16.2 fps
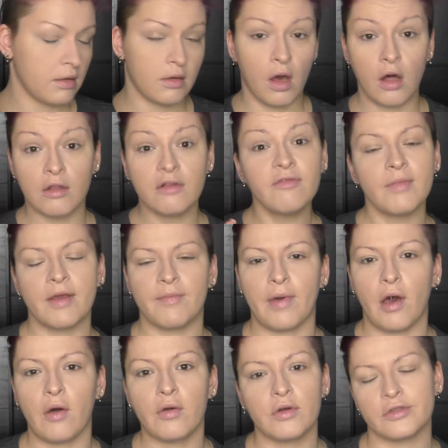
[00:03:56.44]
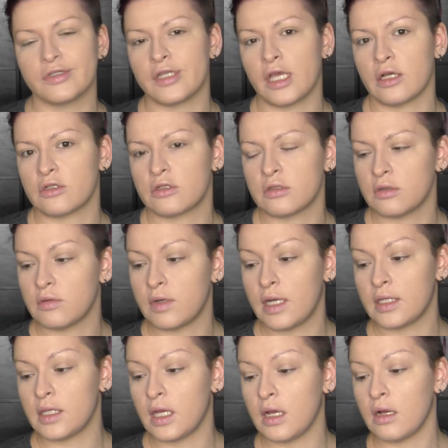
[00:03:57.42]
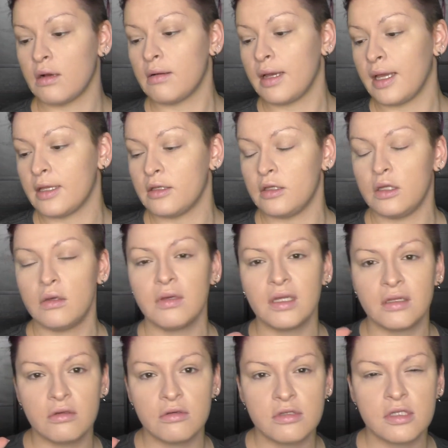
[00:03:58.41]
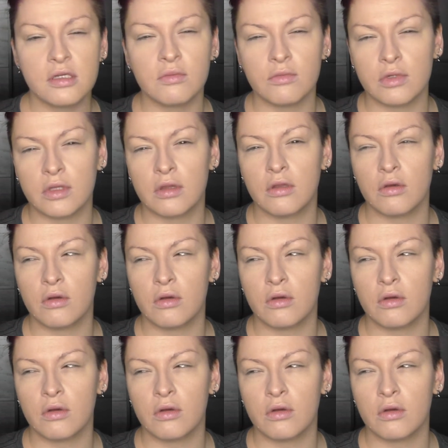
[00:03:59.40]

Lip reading: all of my powders actually right now, and you can use it with